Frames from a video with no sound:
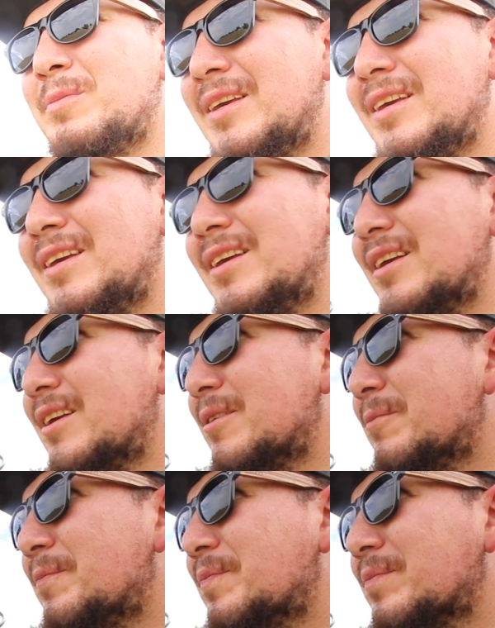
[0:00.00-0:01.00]
be
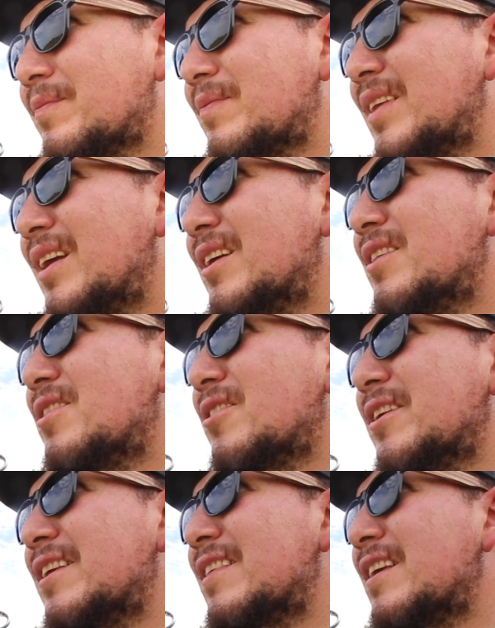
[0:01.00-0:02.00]

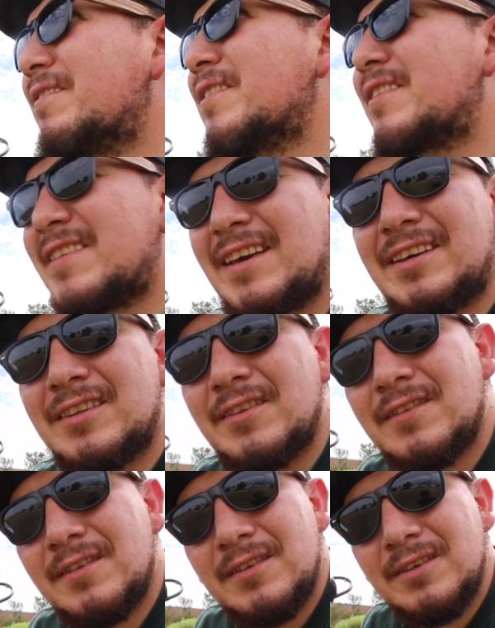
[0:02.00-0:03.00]
37
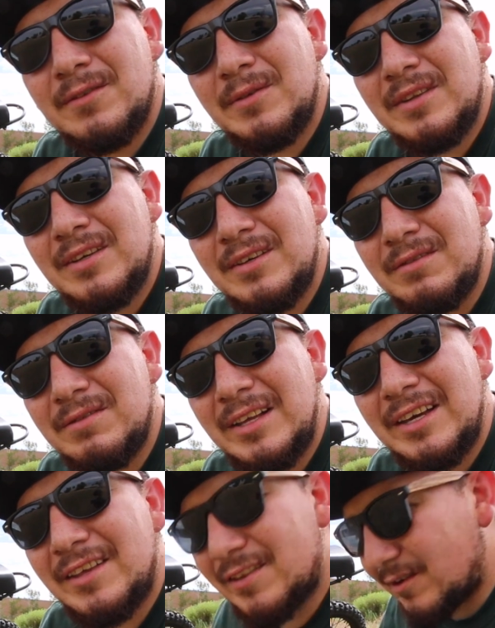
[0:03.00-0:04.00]
seconds with a
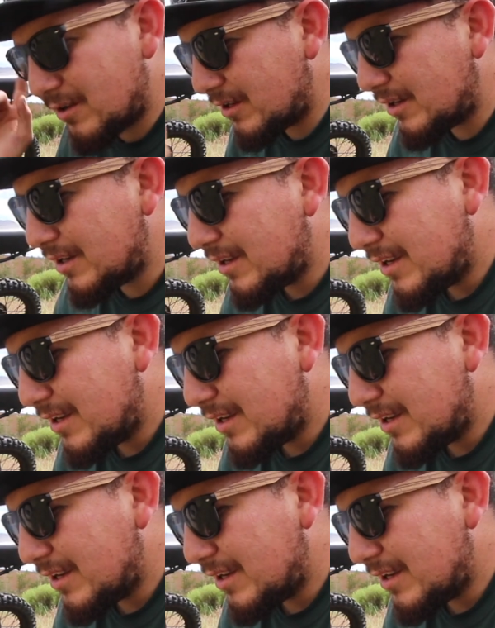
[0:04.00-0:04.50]
flying start.